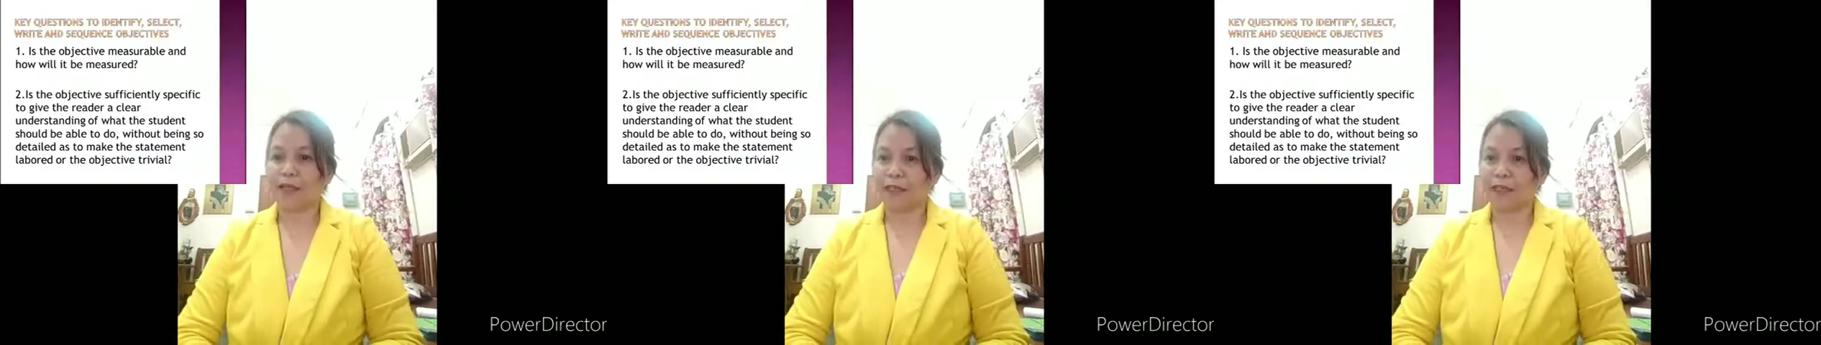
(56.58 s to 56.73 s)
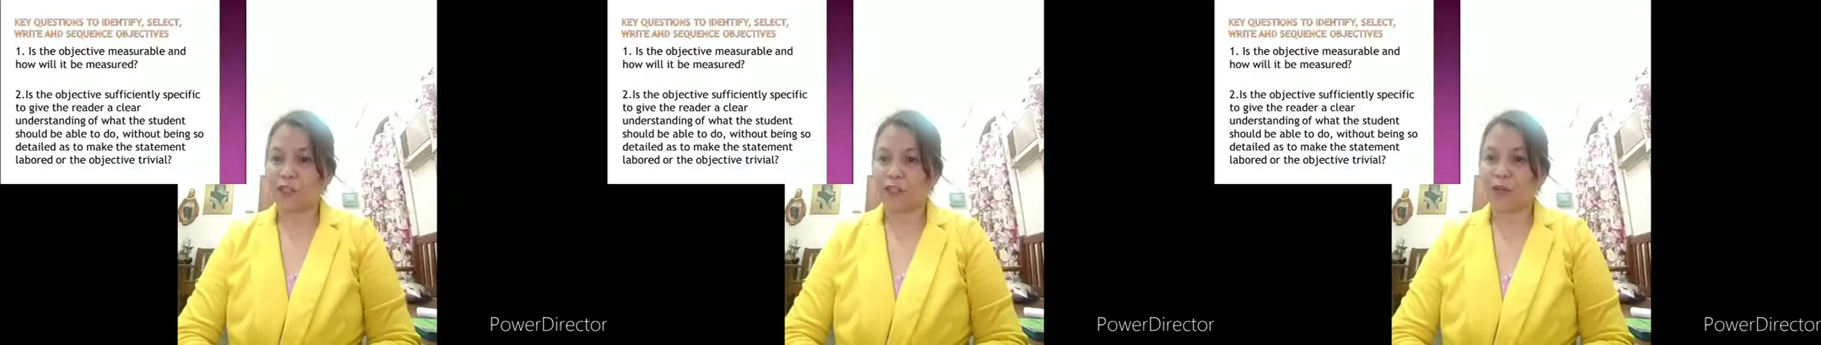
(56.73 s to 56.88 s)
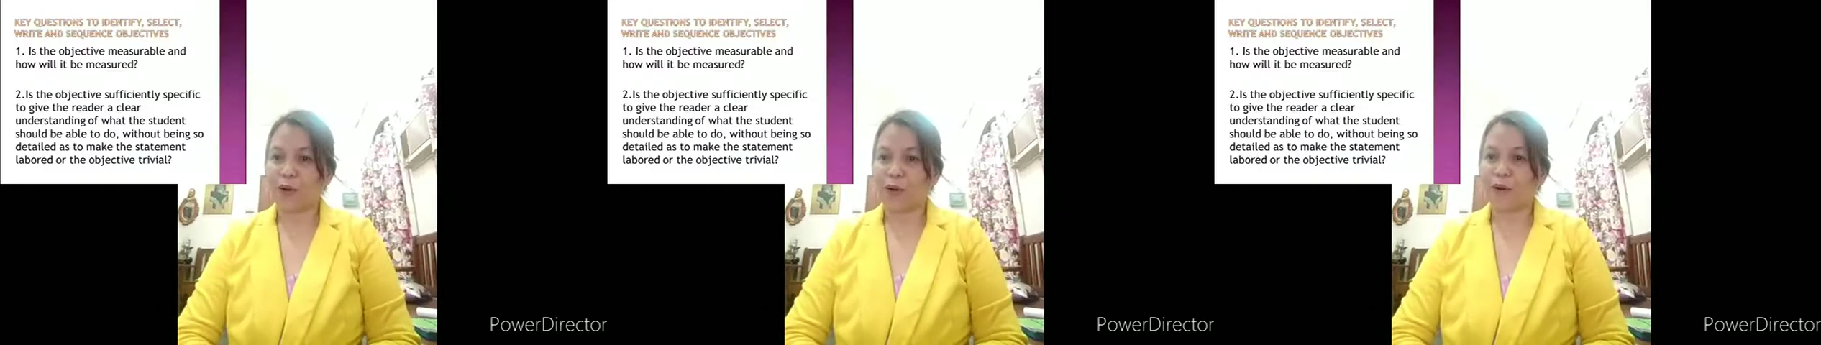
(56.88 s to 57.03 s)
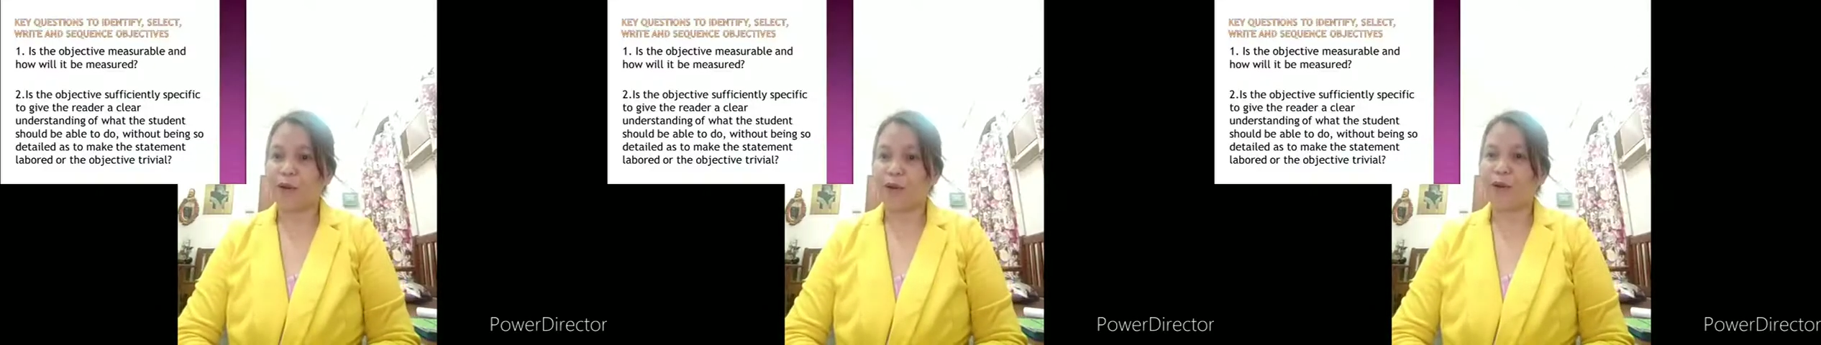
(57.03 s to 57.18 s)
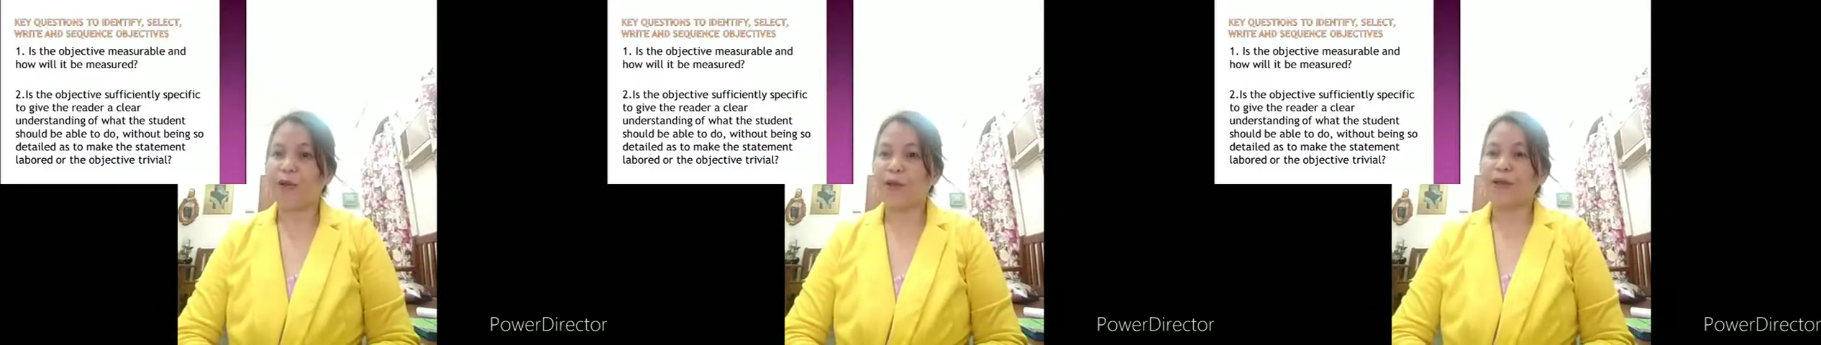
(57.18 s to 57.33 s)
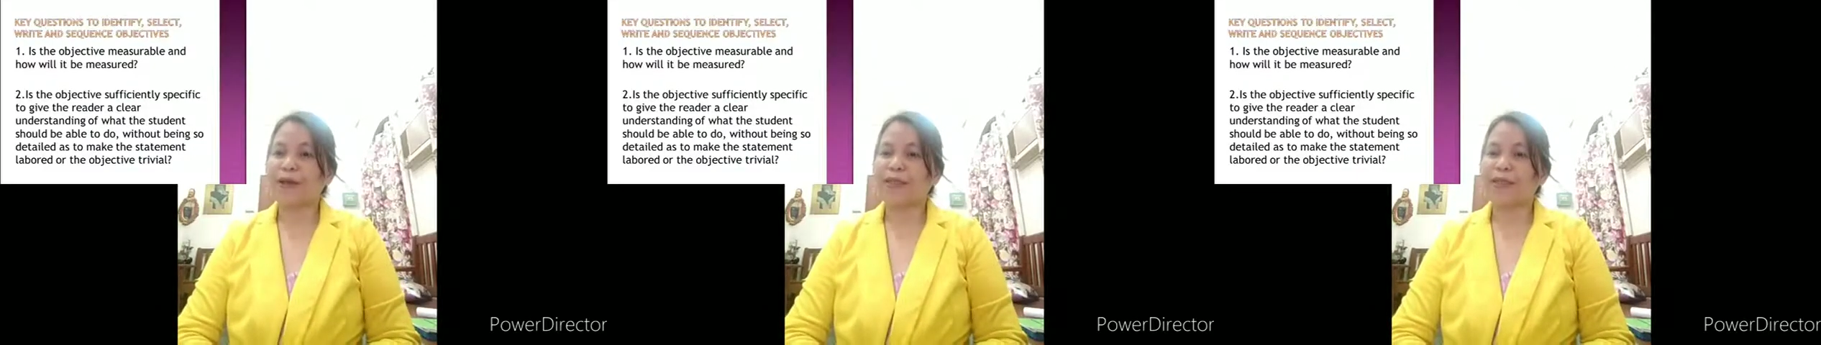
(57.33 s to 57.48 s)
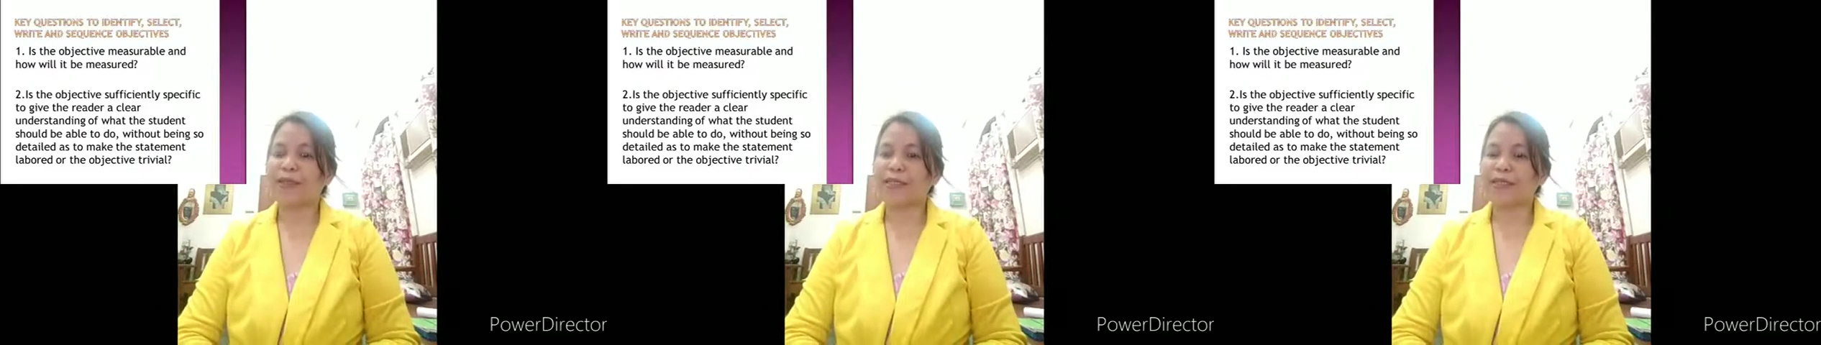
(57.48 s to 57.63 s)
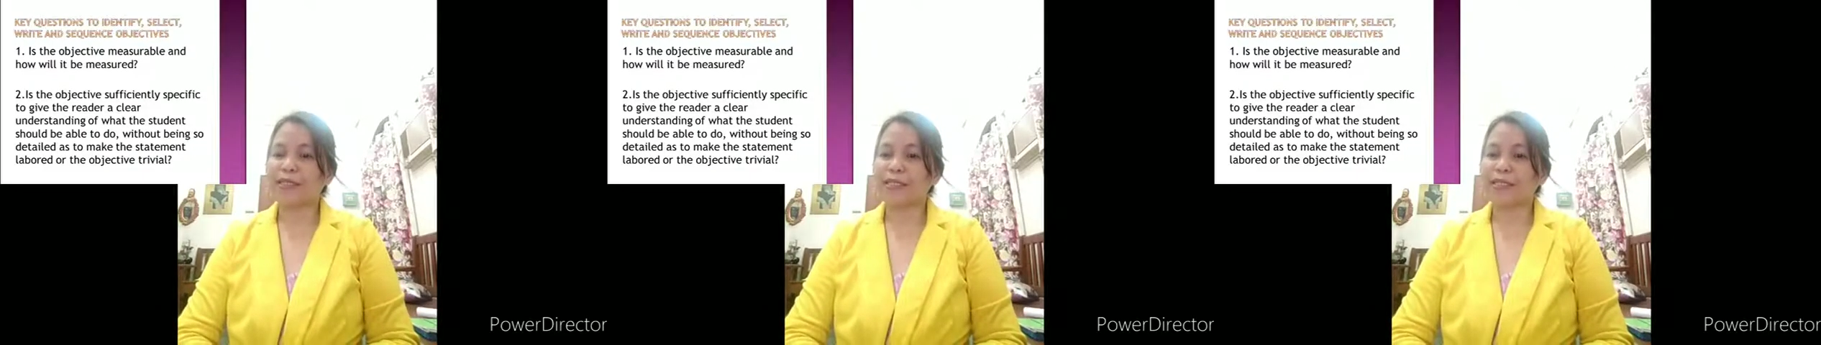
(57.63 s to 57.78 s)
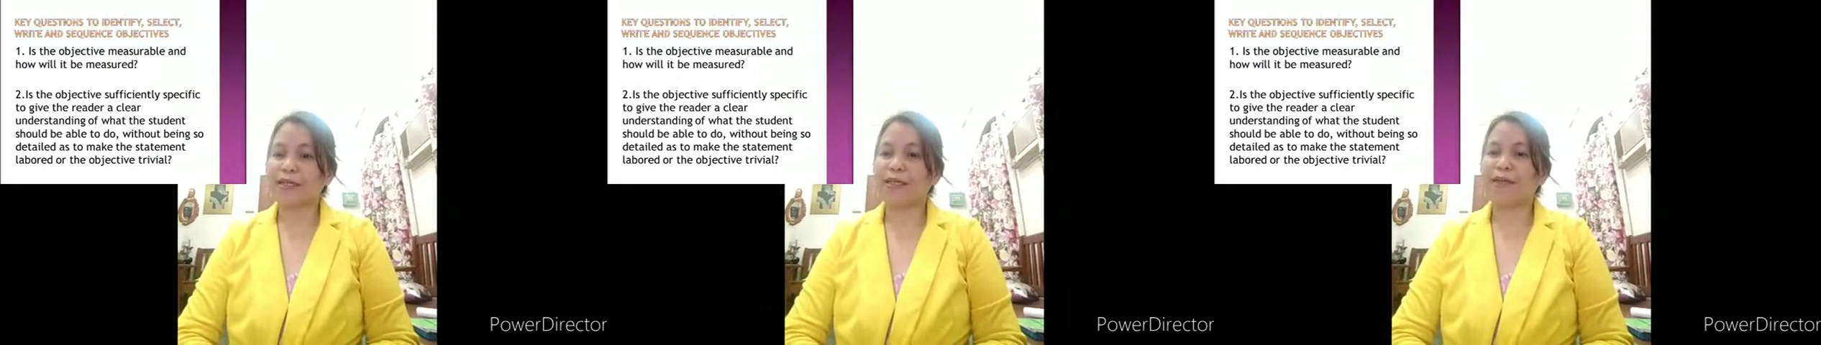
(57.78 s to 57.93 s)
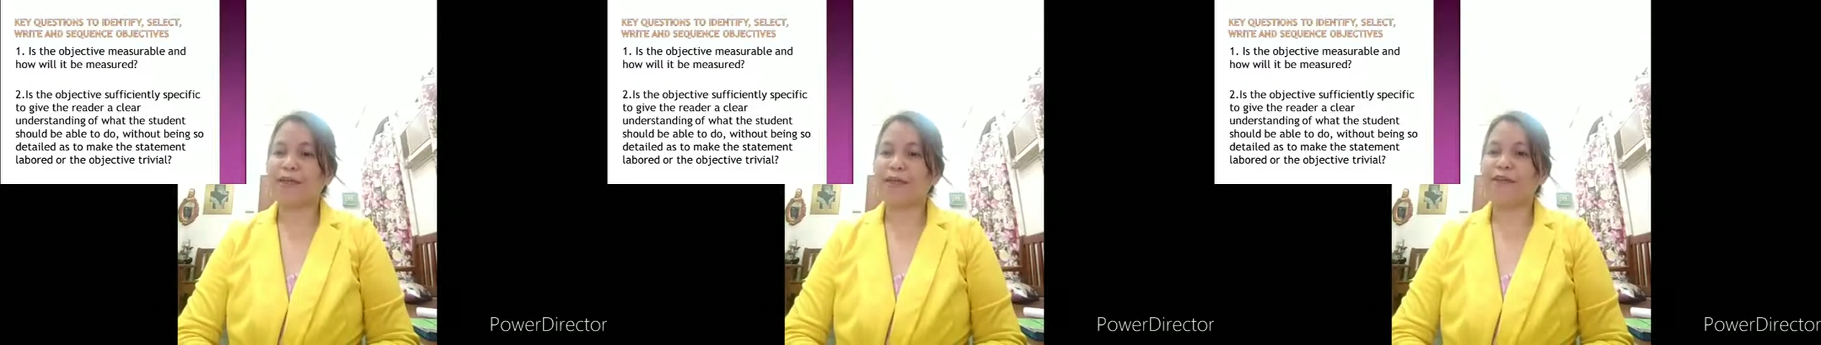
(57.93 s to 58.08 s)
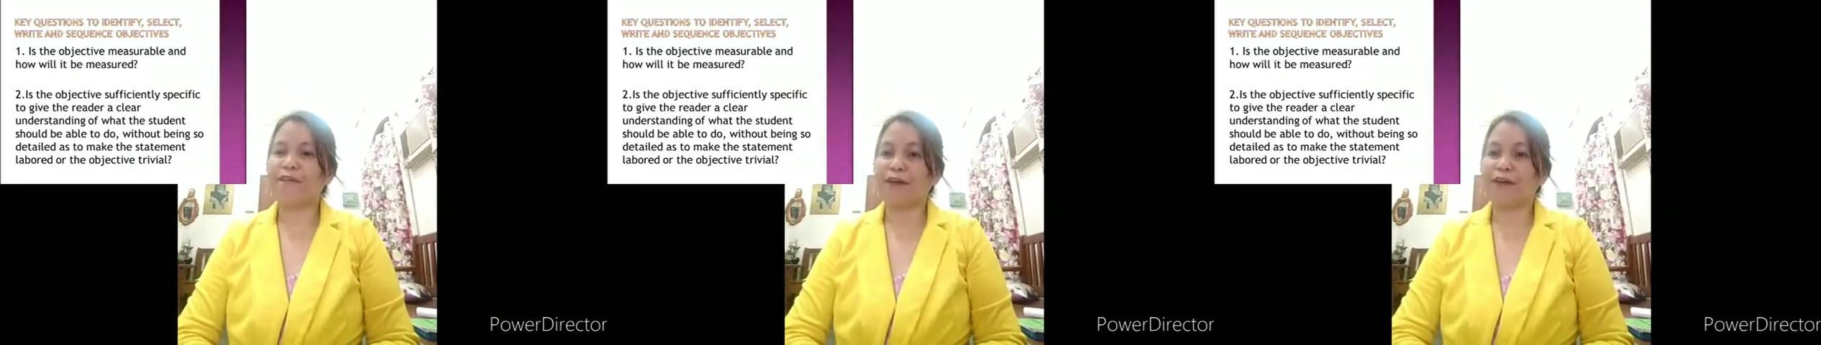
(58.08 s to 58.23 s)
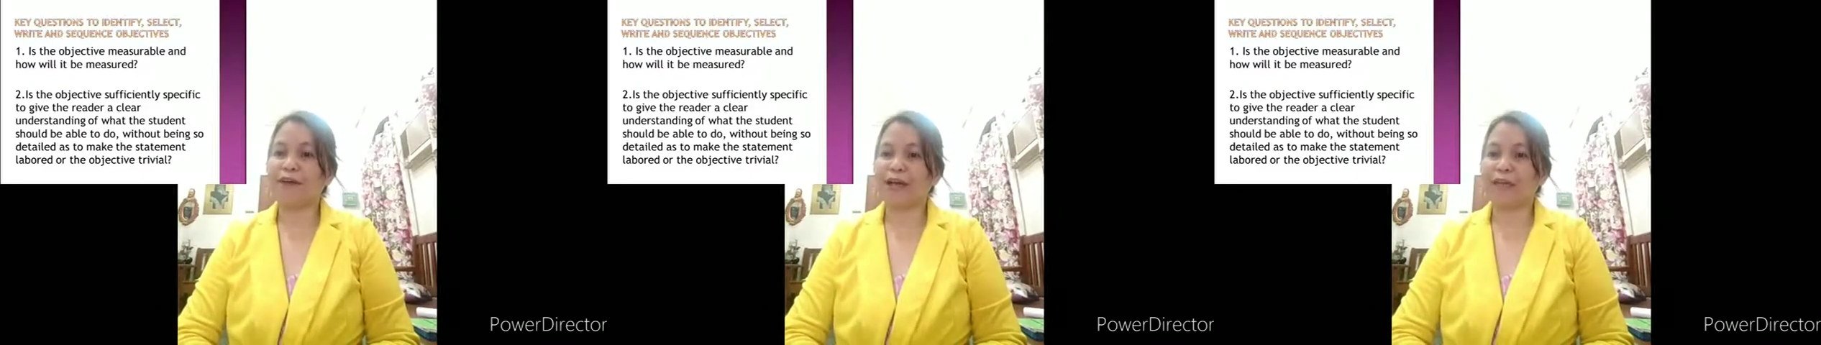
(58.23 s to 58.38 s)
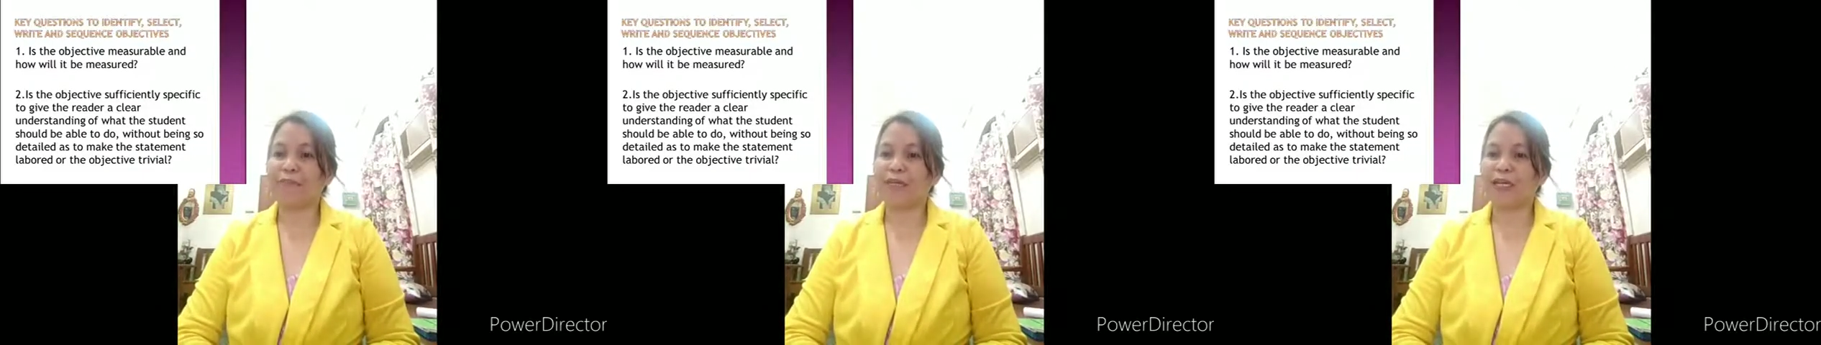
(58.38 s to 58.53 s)
So, these are the
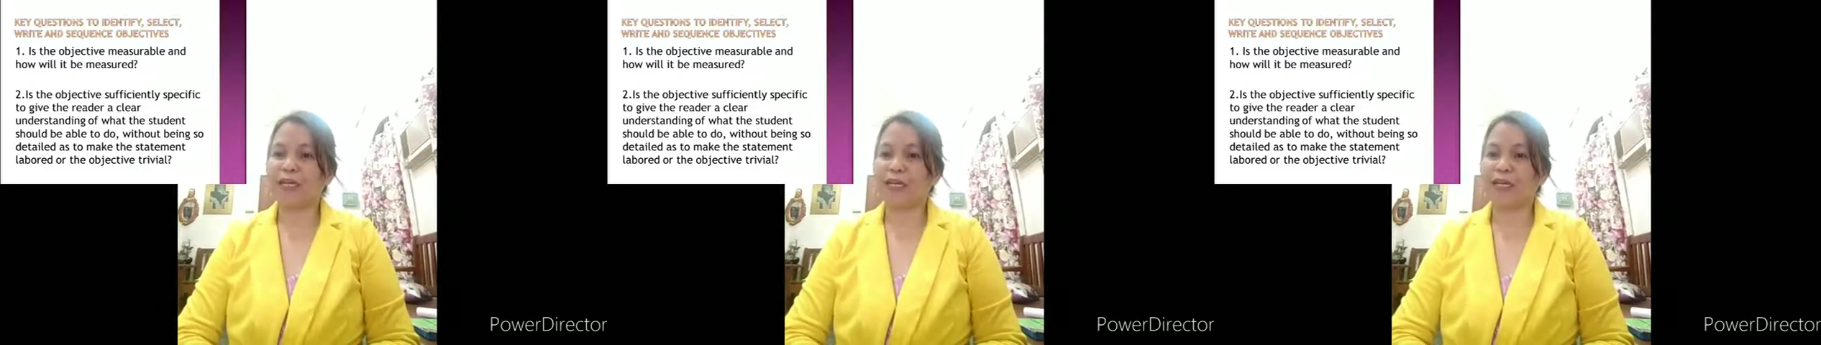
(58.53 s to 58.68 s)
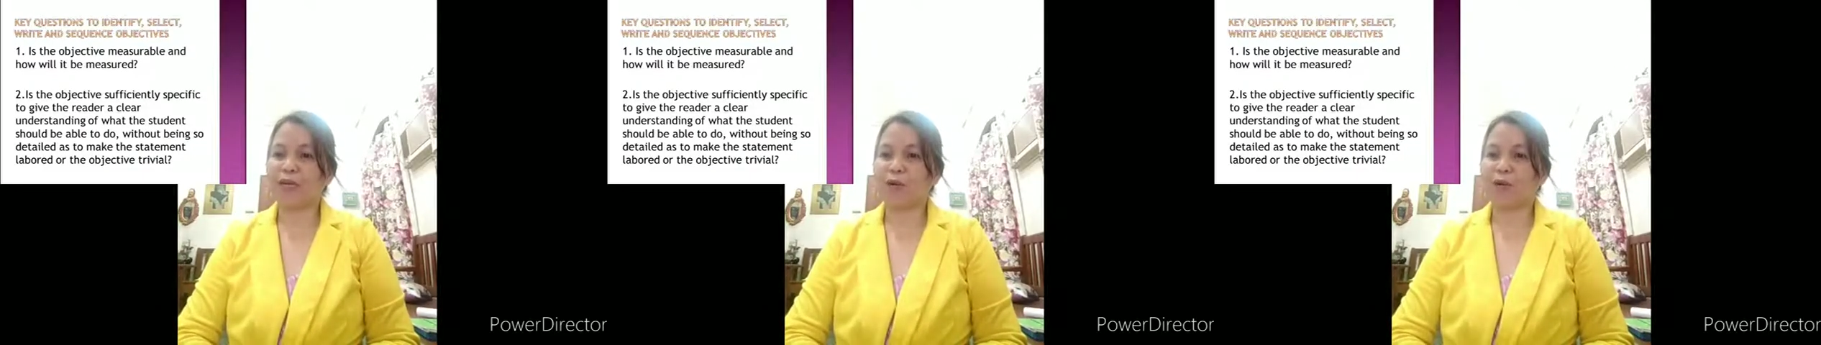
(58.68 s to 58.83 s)
5 key